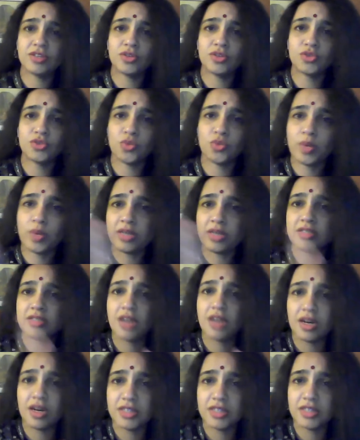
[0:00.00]
so when I
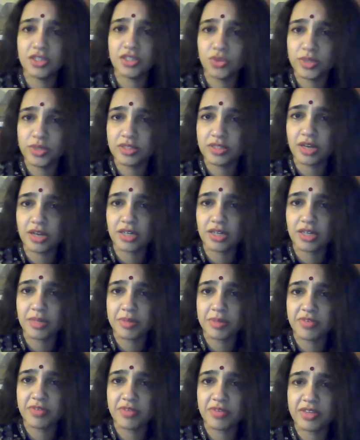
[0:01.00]
started doing startup
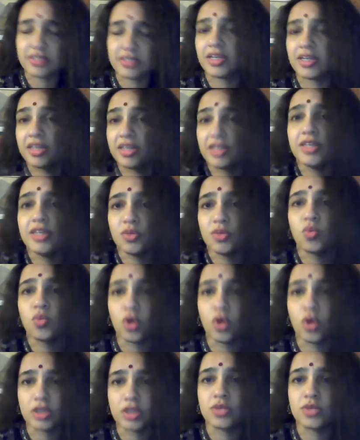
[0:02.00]
investing, I really,
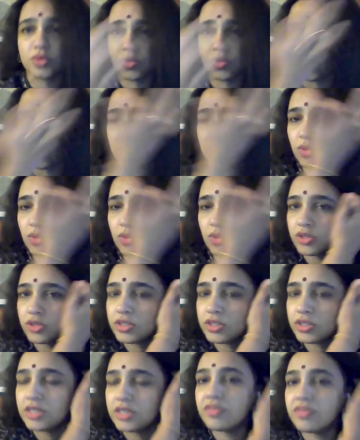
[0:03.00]
water was what I wanted
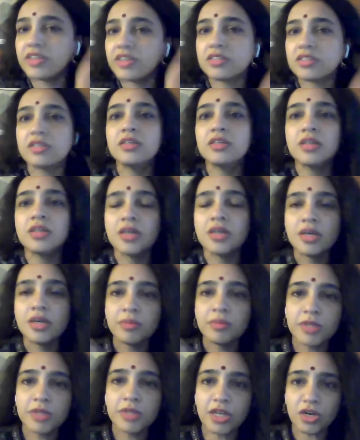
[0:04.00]
to invest in,
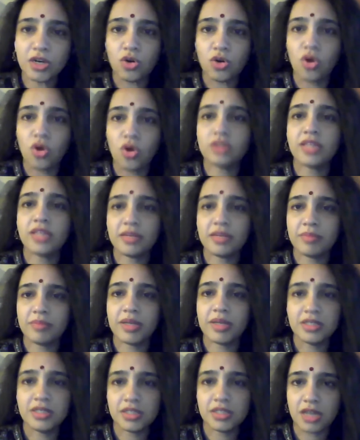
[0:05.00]
but there are not that
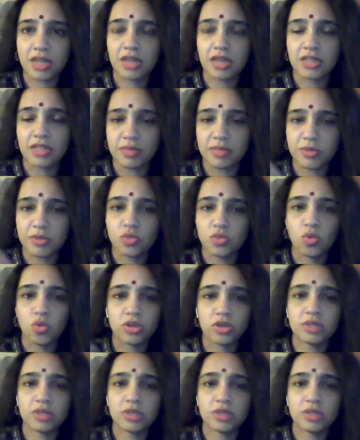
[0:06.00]
many startups in water